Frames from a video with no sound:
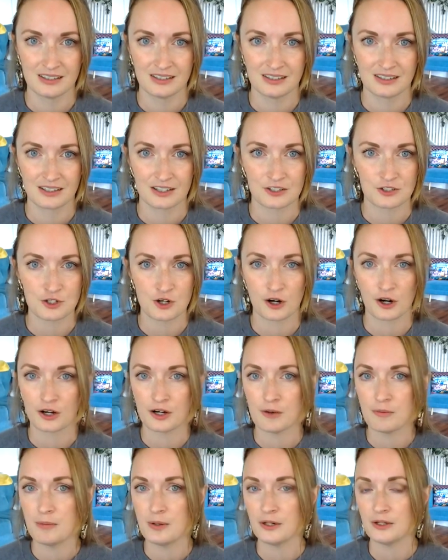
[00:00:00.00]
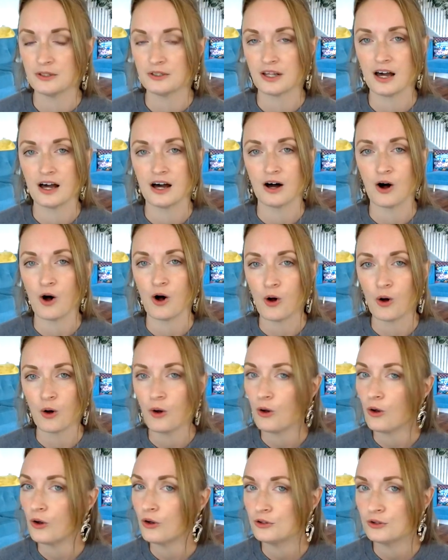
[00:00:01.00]
Because you're going to build a
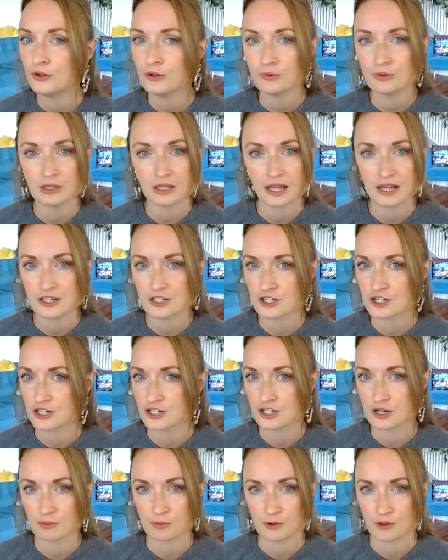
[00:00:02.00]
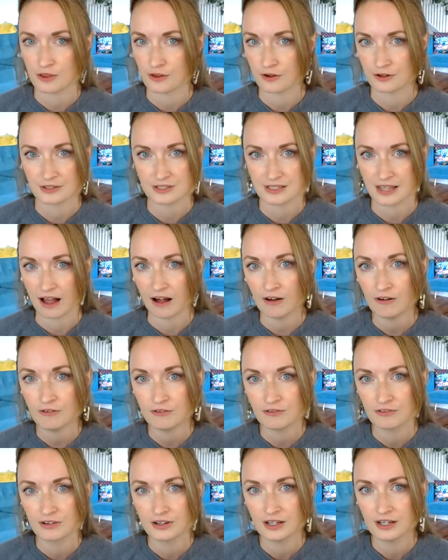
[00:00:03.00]
whole new relationship with yourself
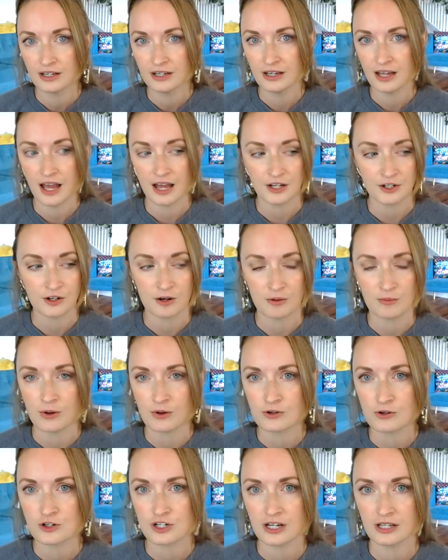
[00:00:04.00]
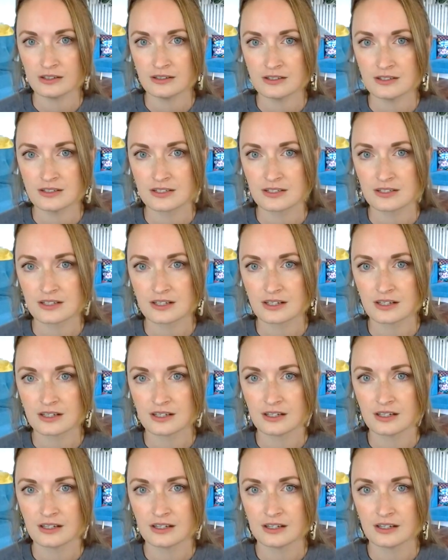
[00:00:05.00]
and your emotions.
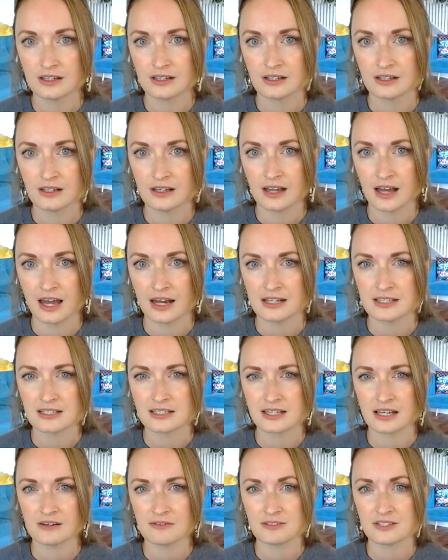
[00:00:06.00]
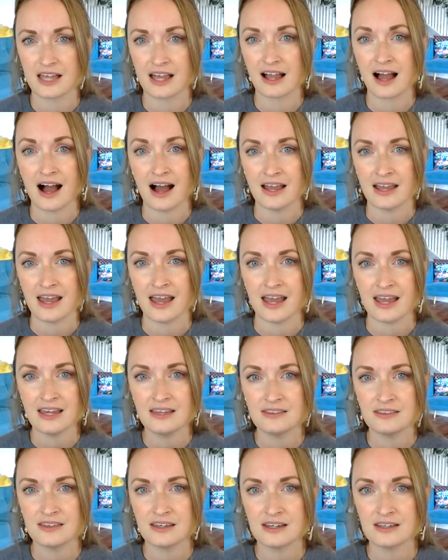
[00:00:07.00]
And instead of saying, I
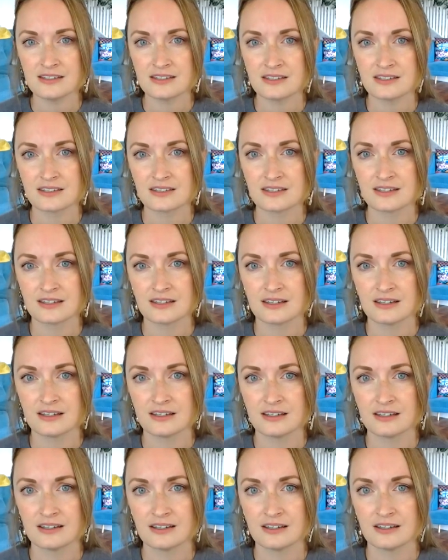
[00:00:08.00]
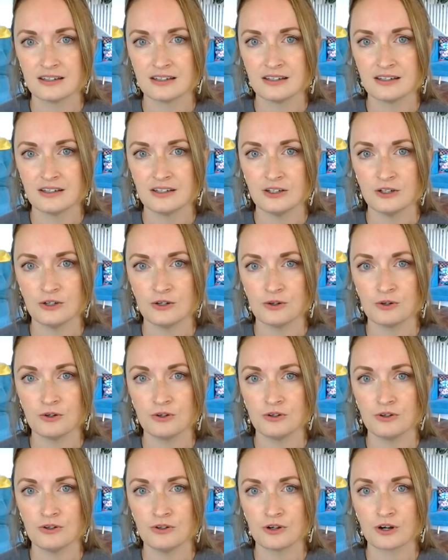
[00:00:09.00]
hate this, you,
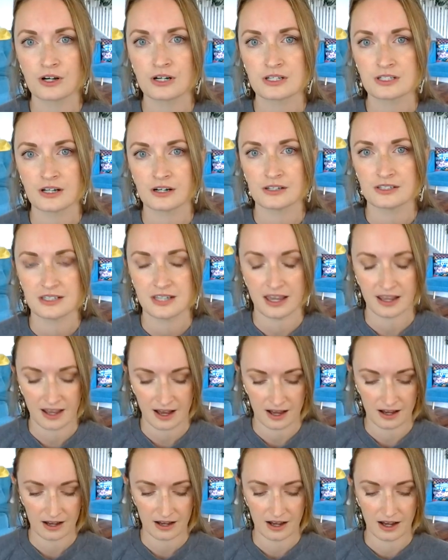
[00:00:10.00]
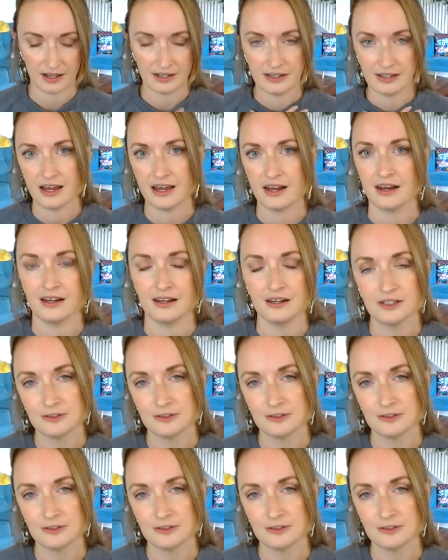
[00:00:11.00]
you're going to start saying, I get it.